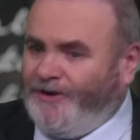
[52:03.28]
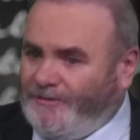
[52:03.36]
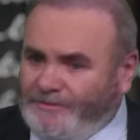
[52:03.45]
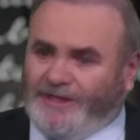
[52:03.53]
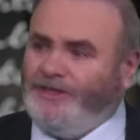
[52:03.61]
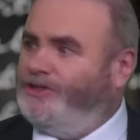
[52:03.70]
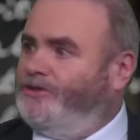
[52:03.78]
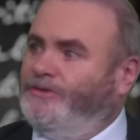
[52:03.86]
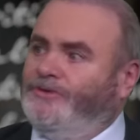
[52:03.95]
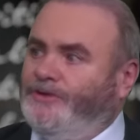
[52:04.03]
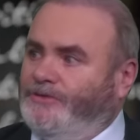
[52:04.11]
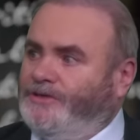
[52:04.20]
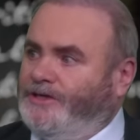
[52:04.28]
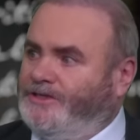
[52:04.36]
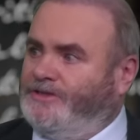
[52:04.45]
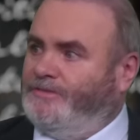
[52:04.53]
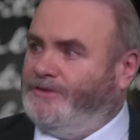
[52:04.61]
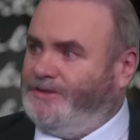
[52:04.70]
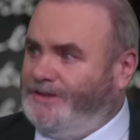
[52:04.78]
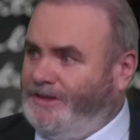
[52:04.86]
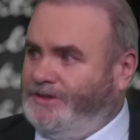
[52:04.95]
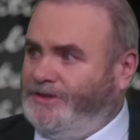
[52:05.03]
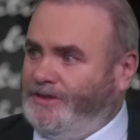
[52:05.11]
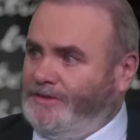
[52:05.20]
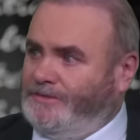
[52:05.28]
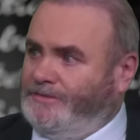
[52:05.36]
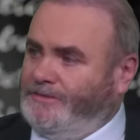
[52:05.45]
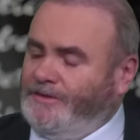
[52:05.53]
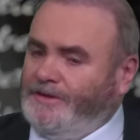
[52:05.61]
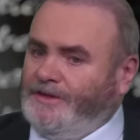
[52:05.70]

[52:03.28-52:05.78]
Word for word: foundational New Testament teaching. Mm.